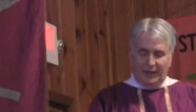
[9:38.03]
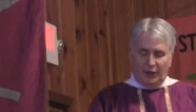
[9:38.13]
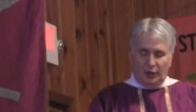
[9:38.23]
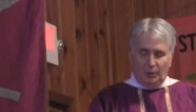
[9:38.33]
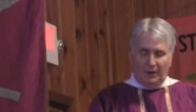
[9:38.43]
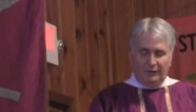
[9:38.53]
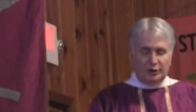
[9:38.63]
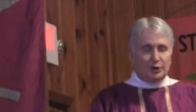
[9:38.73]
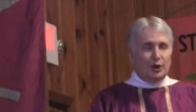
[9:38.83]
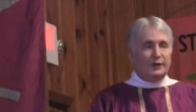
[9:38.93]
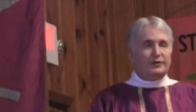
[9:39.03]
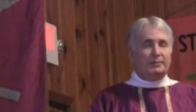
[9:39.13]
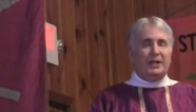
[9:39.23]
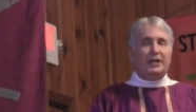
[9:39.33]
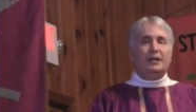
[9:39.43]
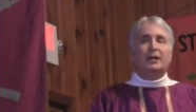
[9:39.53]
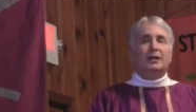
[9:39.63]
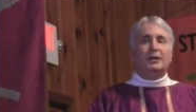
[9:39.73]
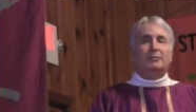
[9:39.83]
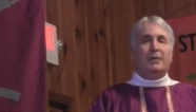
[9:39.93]
And whoever serves me,
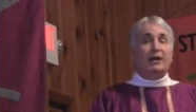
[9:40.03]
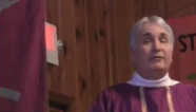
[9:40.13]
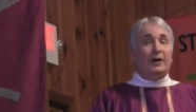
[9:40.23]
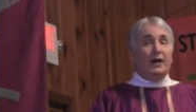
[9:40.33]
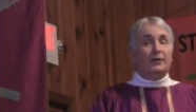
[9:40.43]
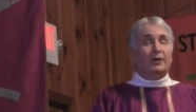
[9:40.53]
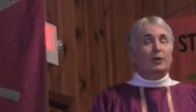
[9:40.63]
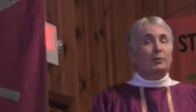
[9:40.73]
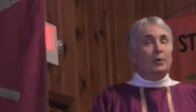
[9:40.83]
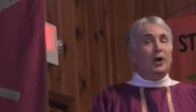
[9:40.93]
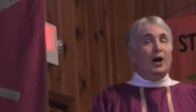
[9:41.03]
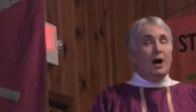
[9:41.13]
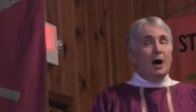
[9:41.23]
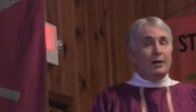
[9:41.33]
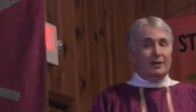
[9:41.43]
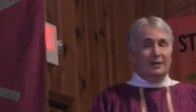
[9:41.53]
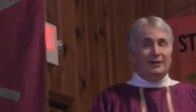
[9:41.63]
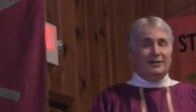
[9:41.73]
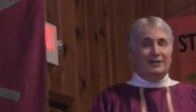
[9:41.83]
my Father will honor.